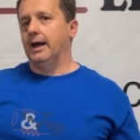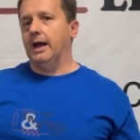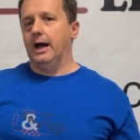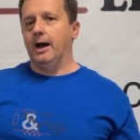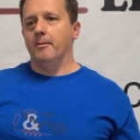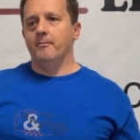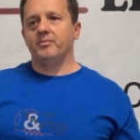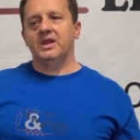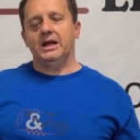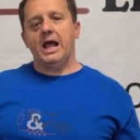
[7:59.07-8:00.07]

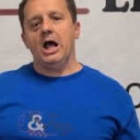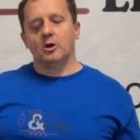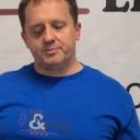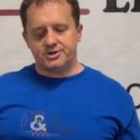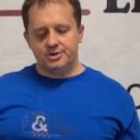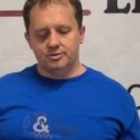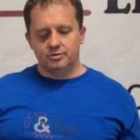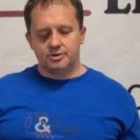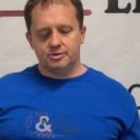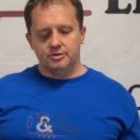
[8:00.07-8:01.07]
It helps you
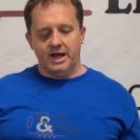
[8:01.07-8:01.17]
to